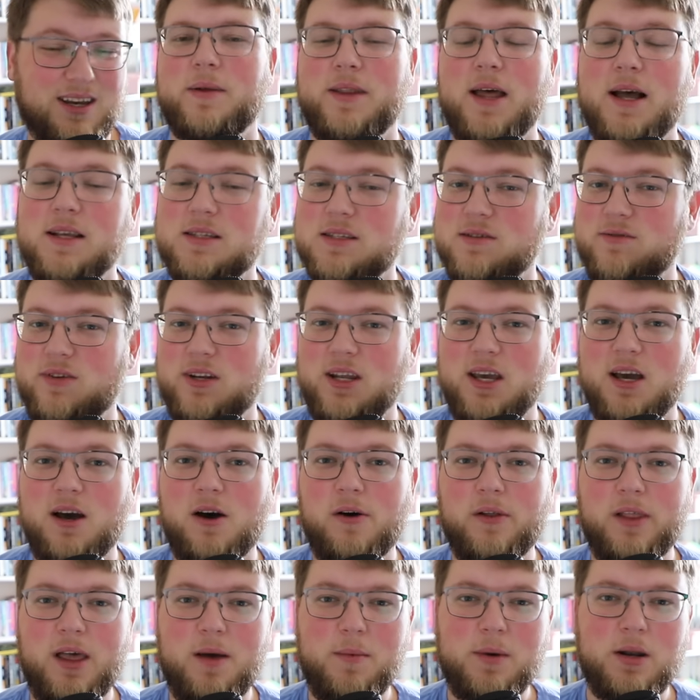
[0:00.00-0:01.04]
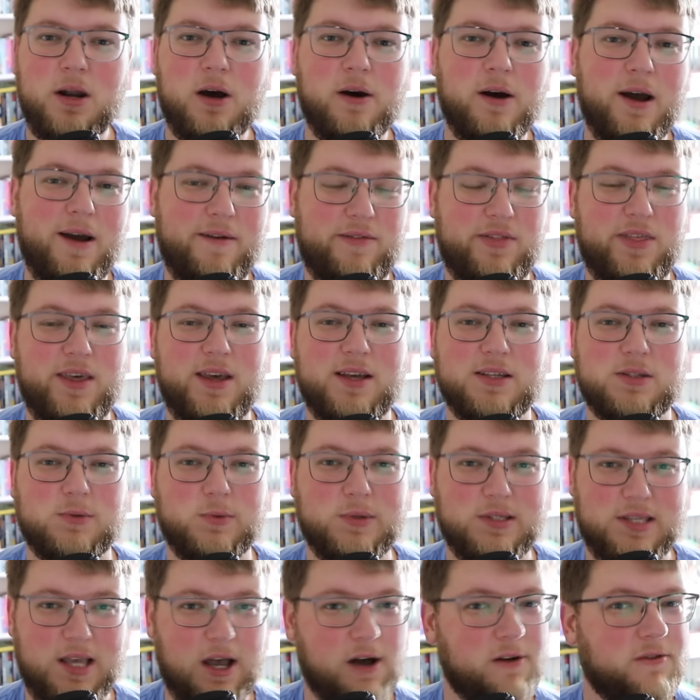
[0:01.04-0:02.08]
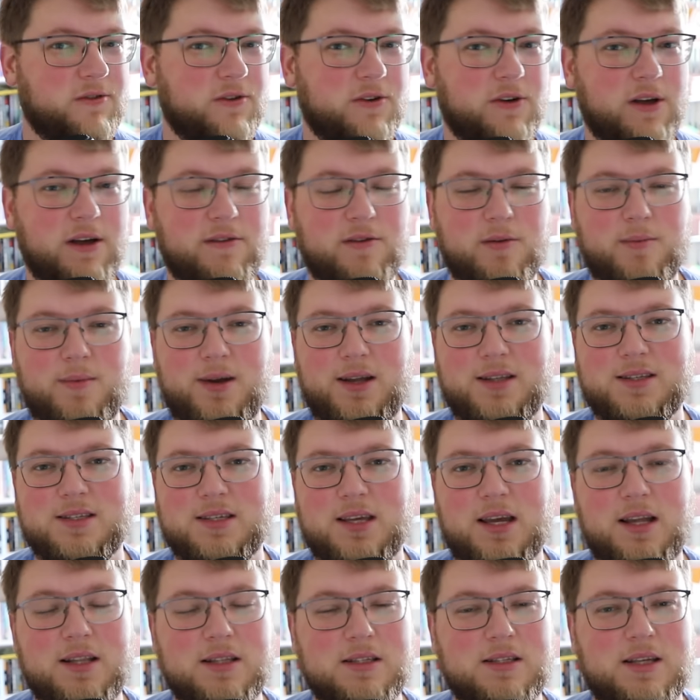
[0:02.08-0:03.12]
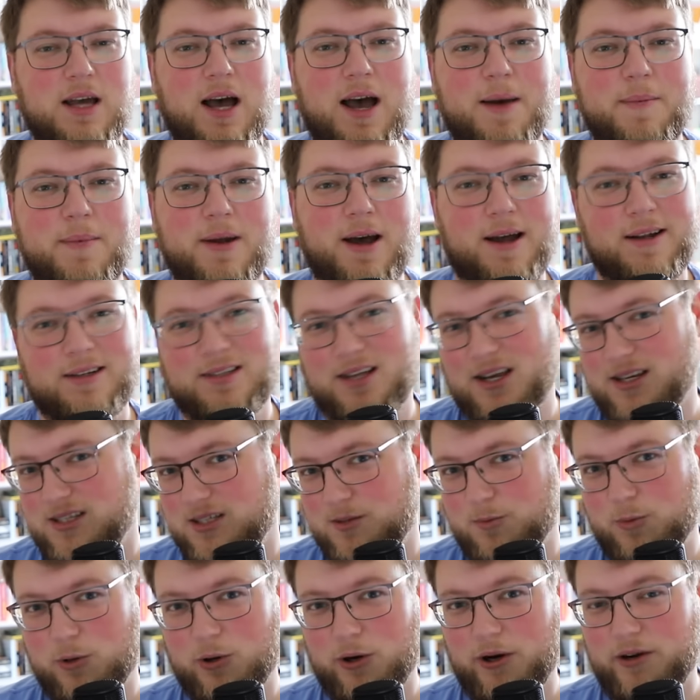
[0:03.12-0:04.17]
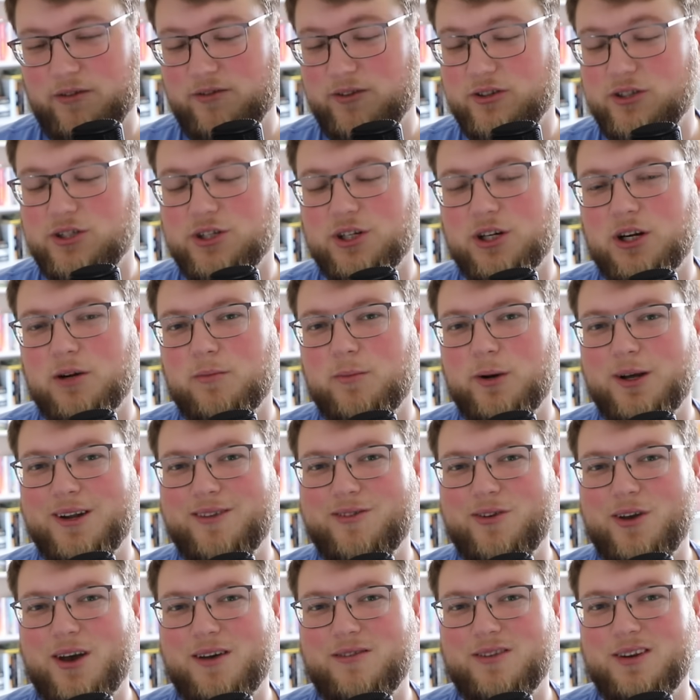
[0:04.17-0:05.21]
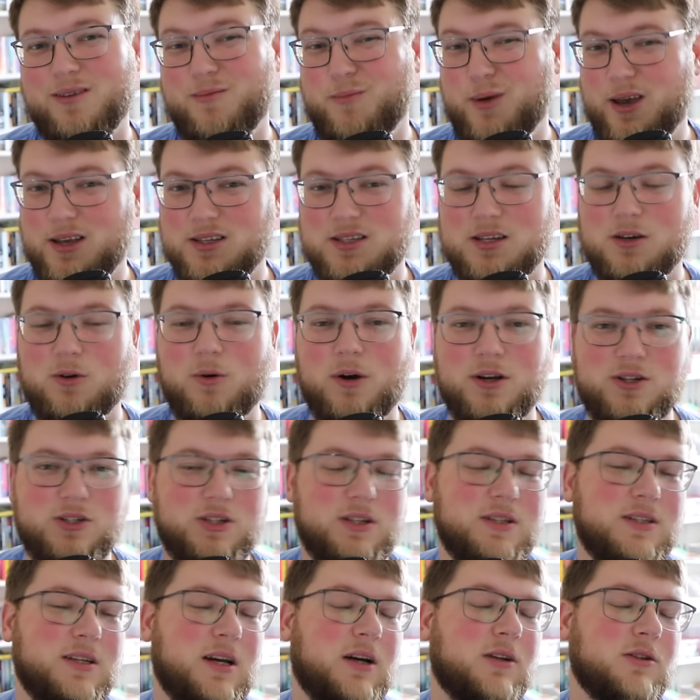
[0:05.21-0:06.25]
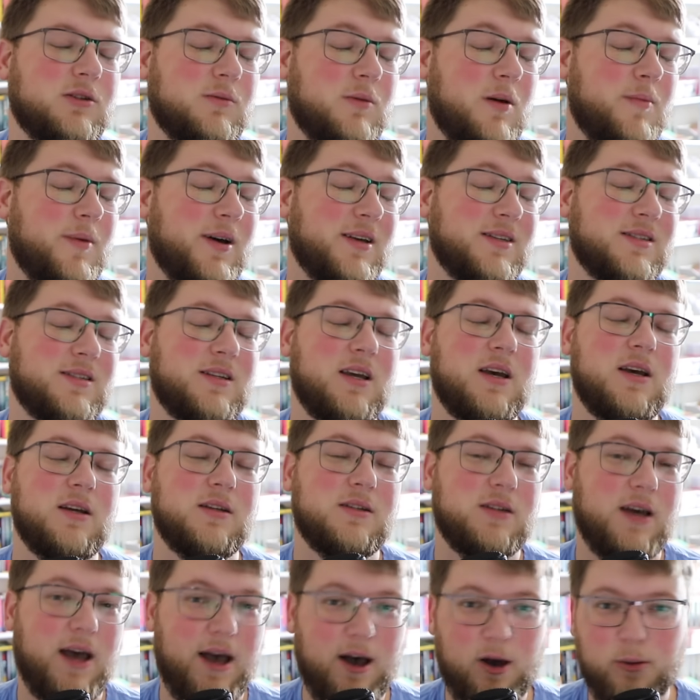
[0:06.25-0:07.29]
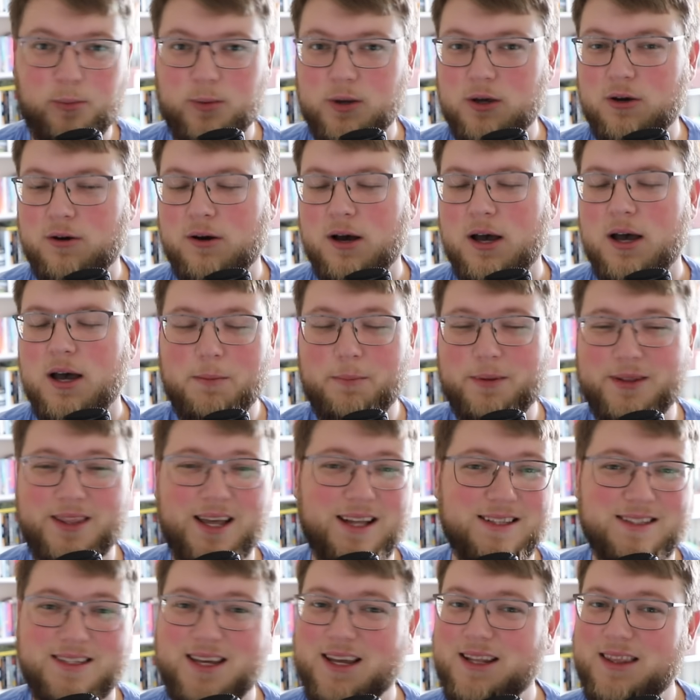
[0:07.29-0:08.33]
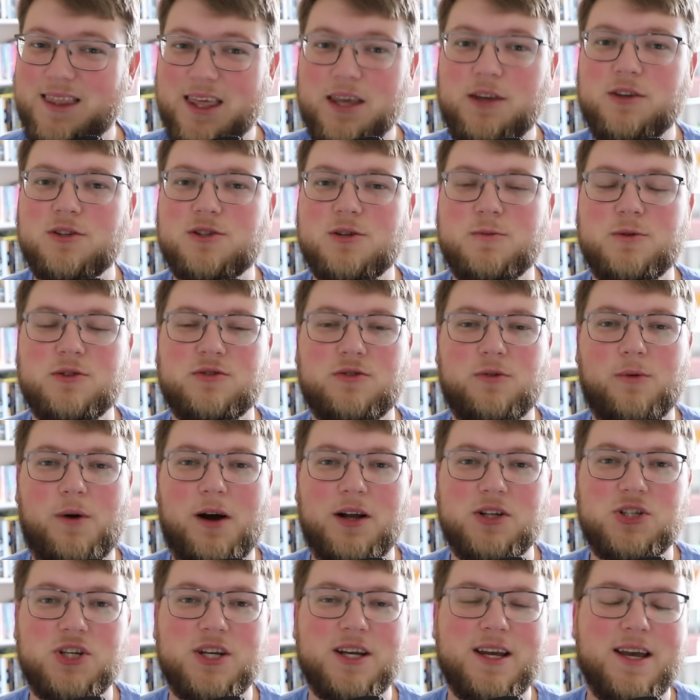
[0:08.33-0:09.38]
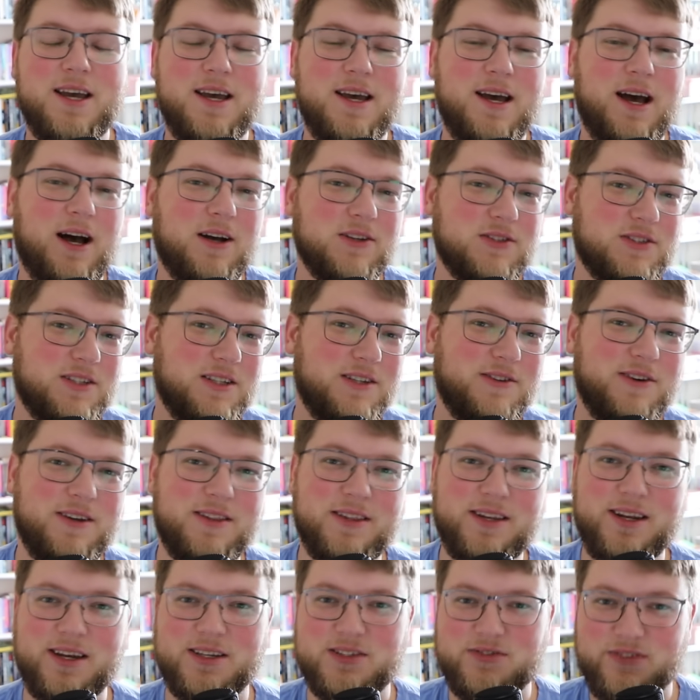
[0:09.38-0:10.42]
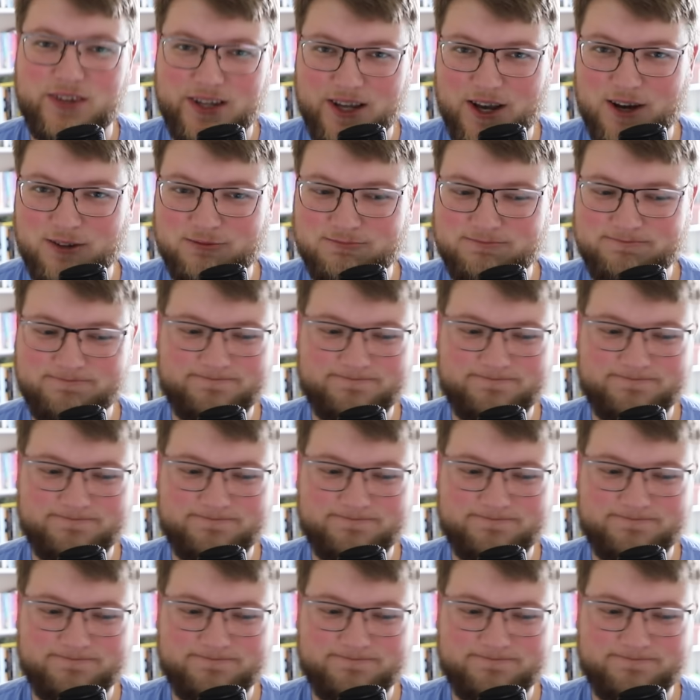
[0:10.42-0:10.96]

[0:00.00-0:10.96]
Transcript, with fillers: But that's the video. Let me know if this was helpful, if it made sense. I'm not tech support for sure, but if you have any basic questions, I'll do my best to help you. But that said, thank you so much for watching. I'll see you in the next video.